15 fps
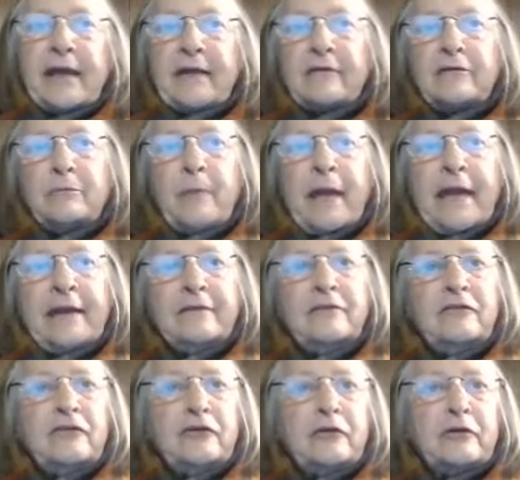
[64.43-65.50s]

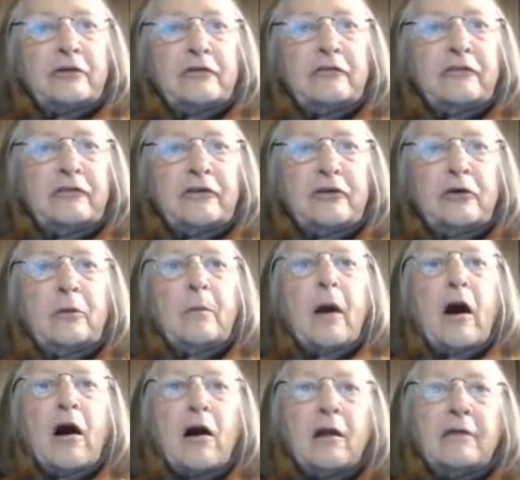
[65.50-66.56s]
expands to
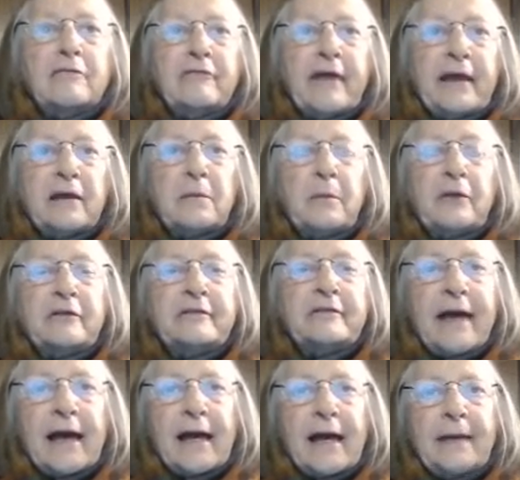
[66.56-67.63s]
consume all available
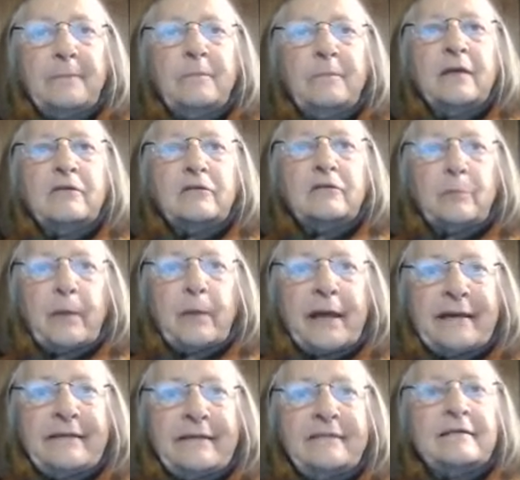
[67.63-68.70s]
time,
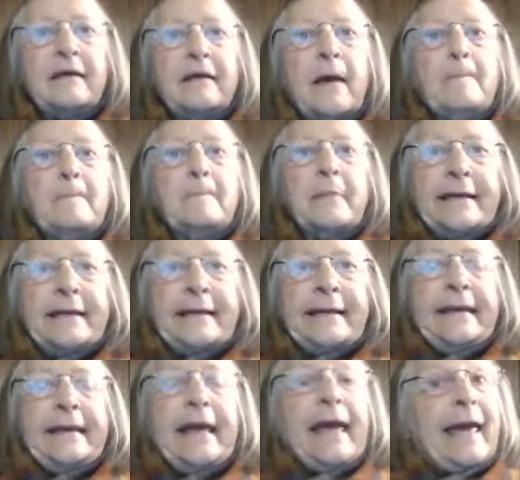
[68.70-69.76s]
space,
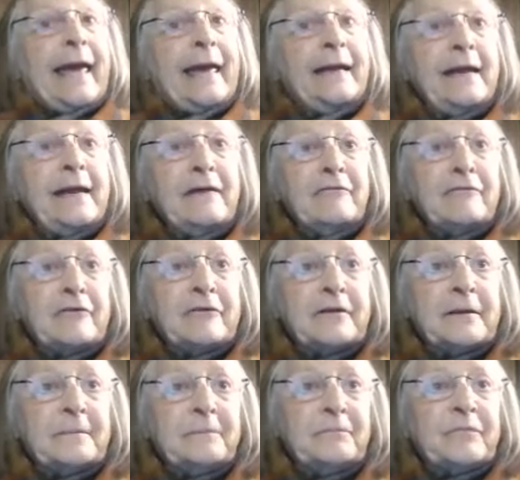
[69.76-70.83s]
money, and effort.
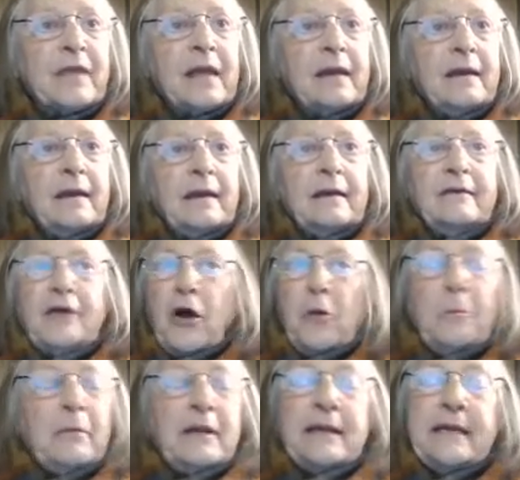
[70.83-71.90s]

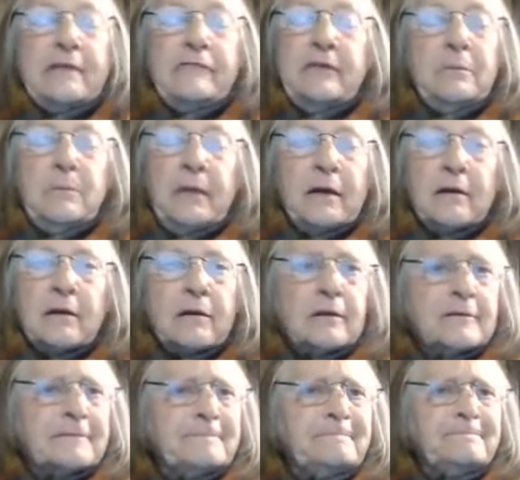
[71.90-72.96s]
Don't believe in
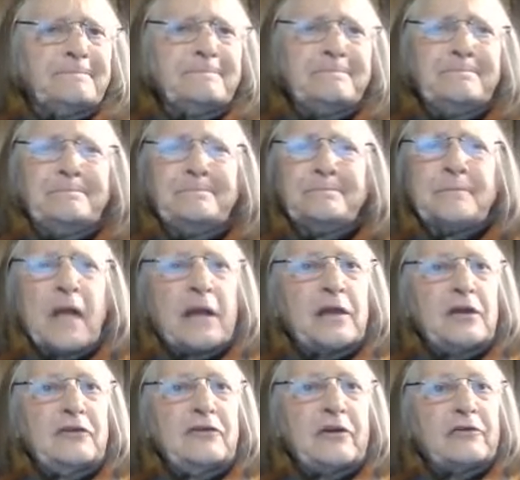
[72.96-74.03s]
miracles.
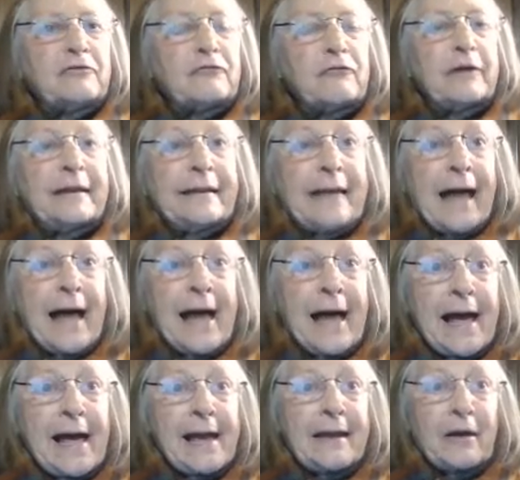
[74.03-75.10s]
You just
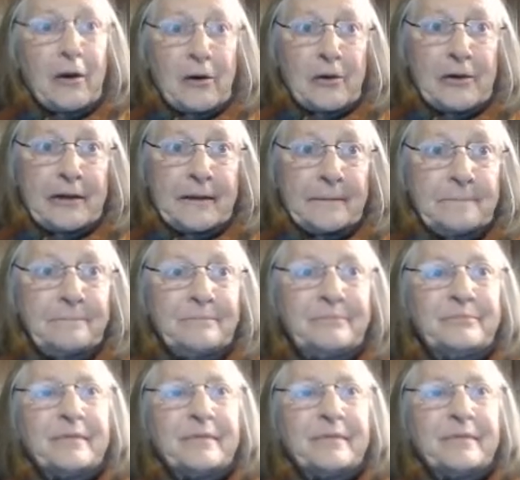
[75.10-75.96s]
rely on them.